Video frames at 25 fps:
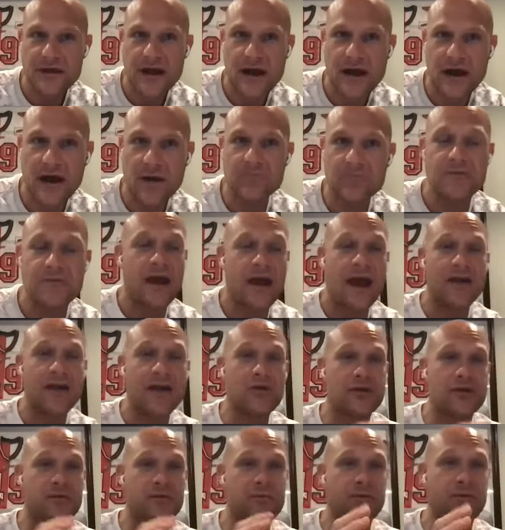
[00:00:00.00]
Um, and you
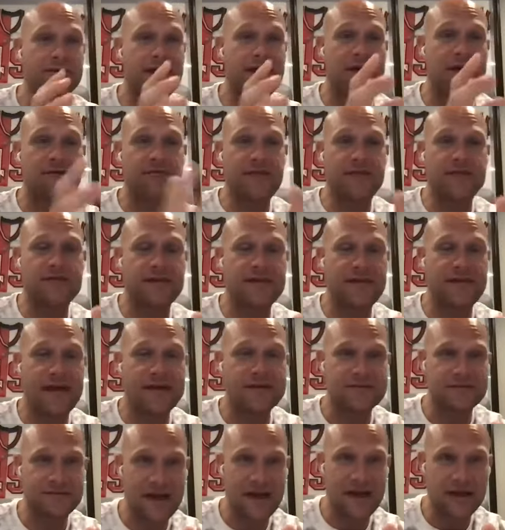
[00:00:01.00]
had to put down fifty
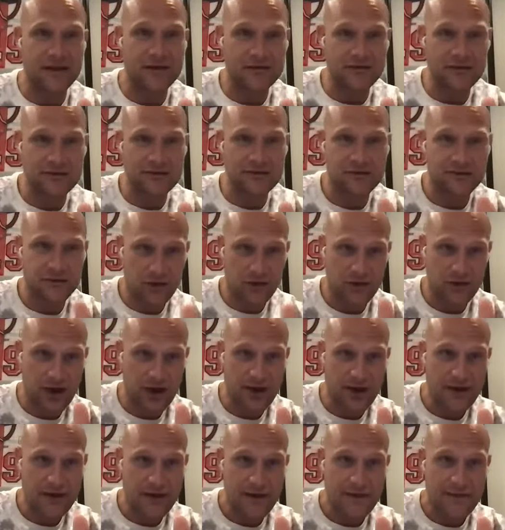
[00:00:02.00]
thousand dollars,
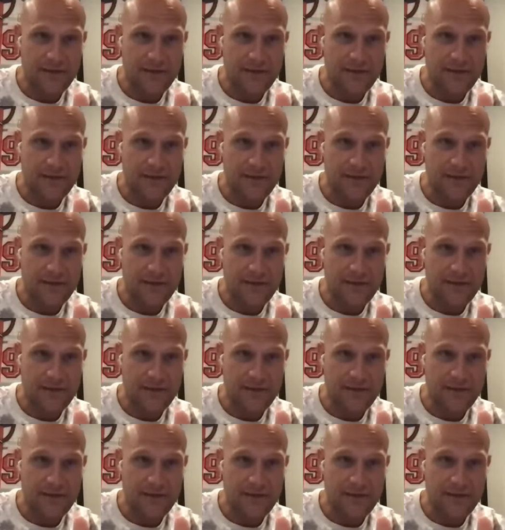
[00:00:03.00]
okay?